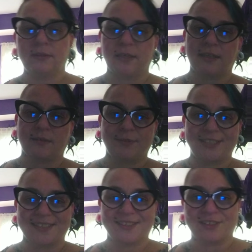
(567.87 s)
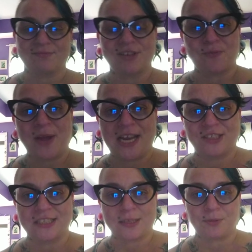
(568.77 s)
because your
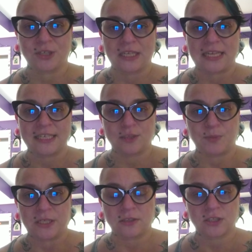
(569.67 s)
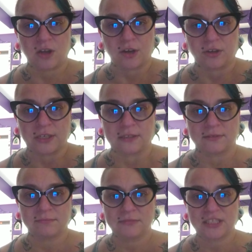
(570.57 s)
page ends up looking like it's been slaughtered
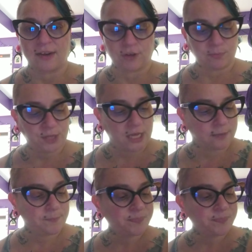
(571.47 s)
and covered in blood.